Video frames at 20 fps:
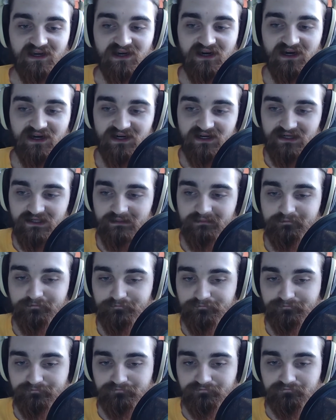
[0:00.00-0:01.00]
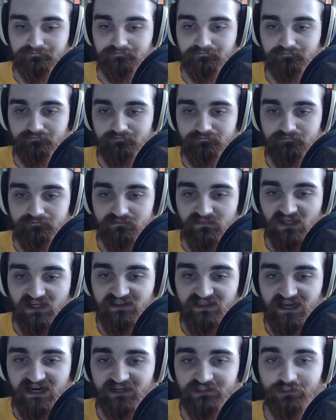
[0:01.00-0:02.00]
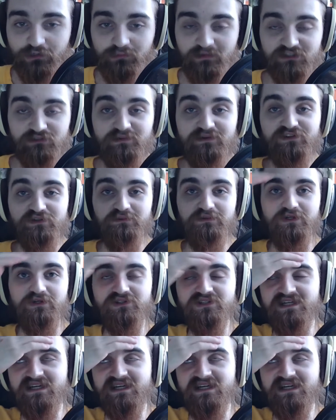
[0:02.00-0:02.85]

That actually reminds me of some news